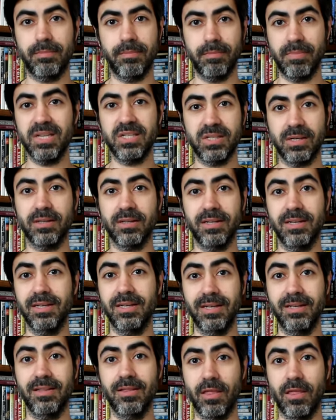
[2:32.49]
basically
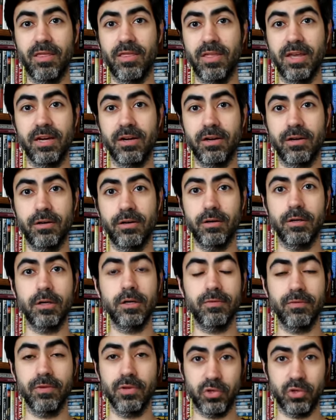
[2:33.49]
in the thick
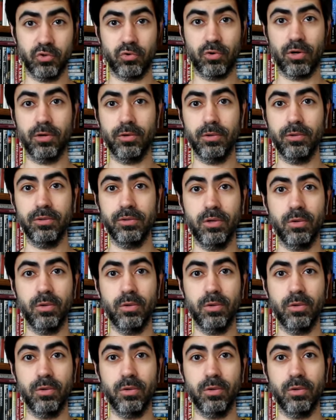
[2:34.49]
of the struggle.